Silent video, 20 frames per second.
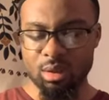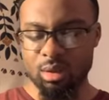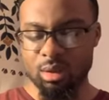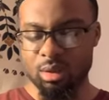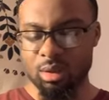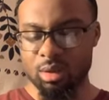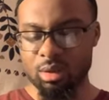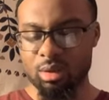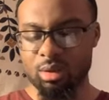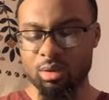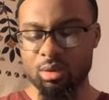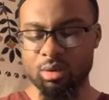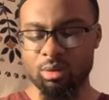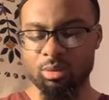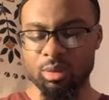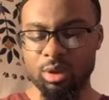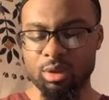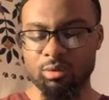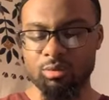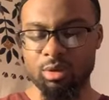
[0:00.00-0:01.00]
And so
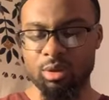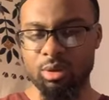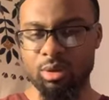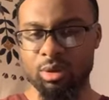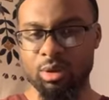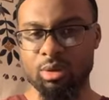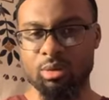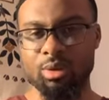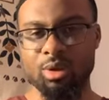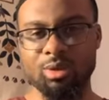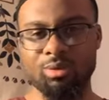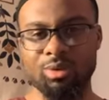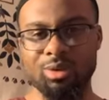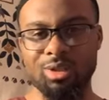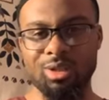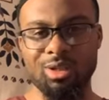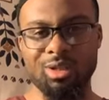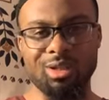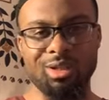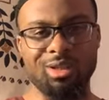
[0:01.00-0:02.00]
Umar radiallahu anhu was
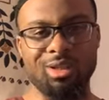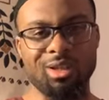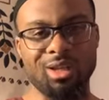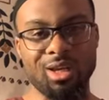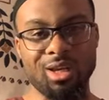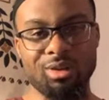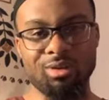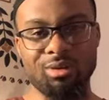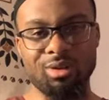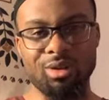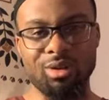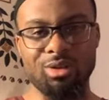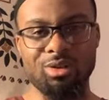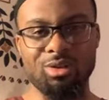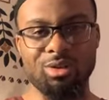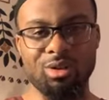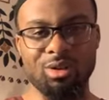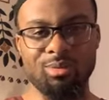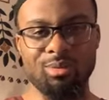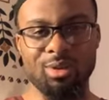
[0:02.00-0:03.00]
standing in the gathering, and he
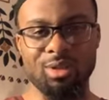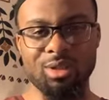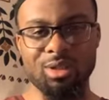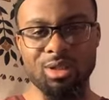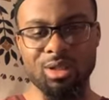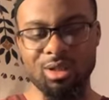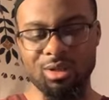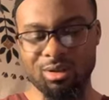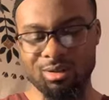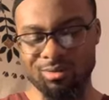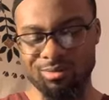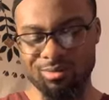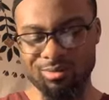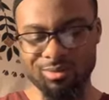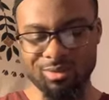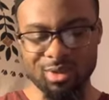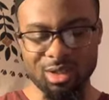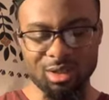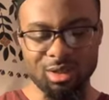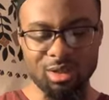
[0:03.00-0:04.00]
stood up and said,
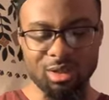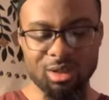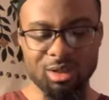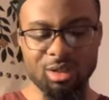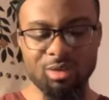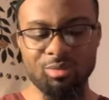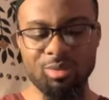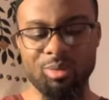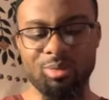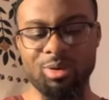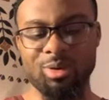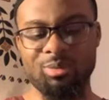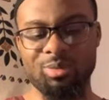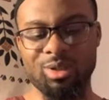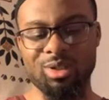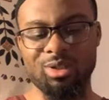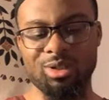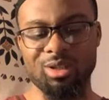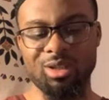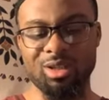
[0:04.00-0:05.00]
give me
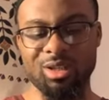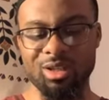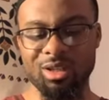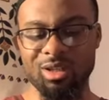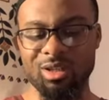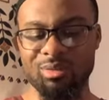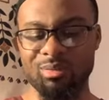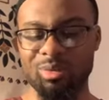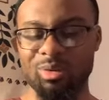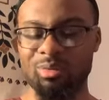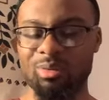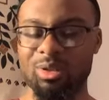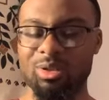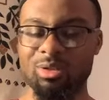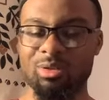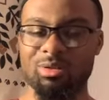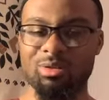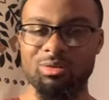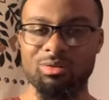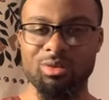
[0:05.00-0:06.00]
permission to kill him, O
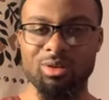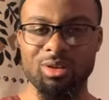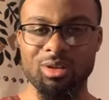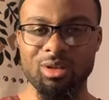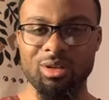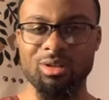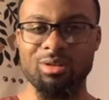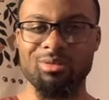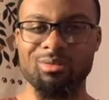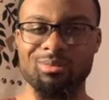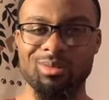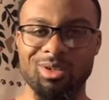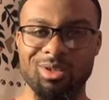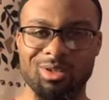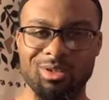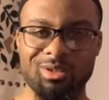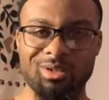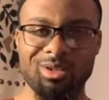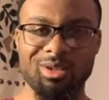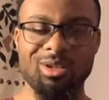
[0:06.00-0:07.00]
Messenger of Allah. Umar,
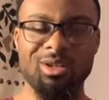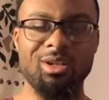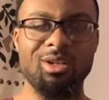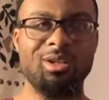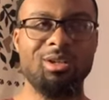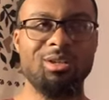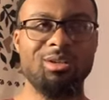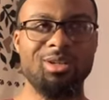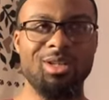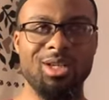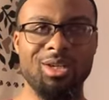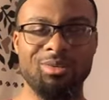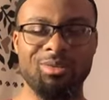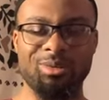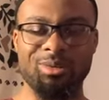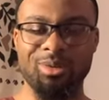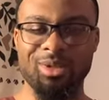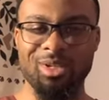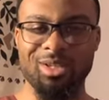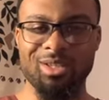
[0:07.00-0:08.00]
ever
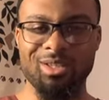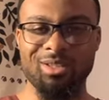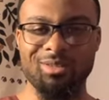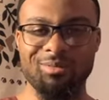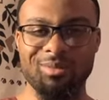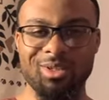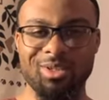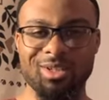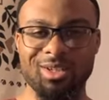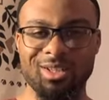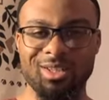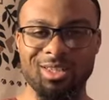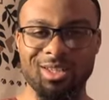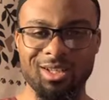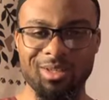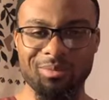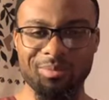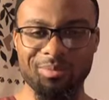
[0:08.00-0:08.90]
ready, mashallah.